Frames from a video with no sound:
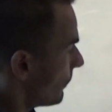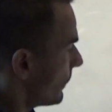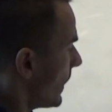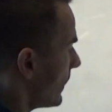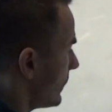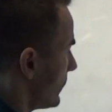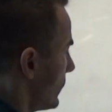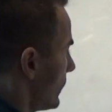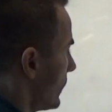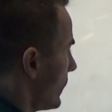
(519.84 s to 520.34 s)

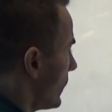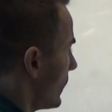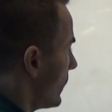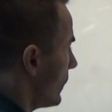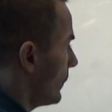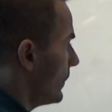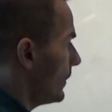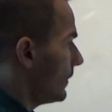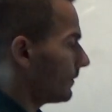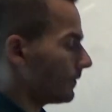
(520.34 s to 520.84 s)

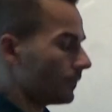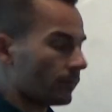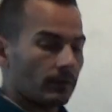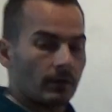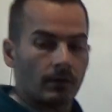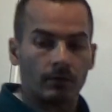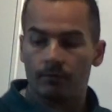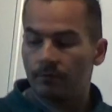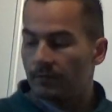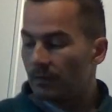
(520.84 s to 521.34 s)
that these
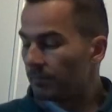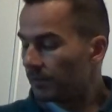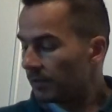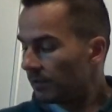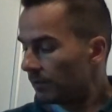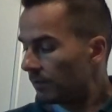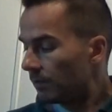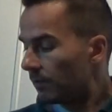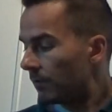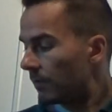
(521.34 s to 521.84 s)

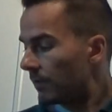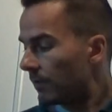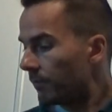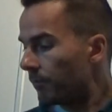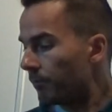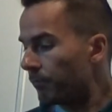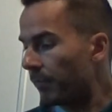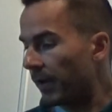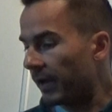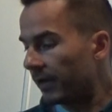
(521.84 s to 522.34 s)
simple
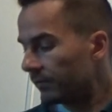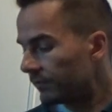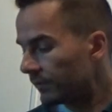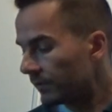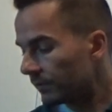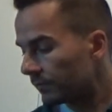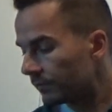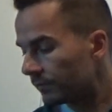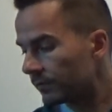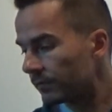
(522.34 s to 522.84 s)

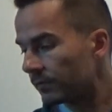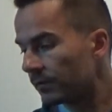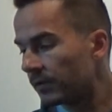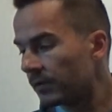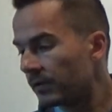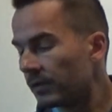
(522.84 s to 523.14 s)
basics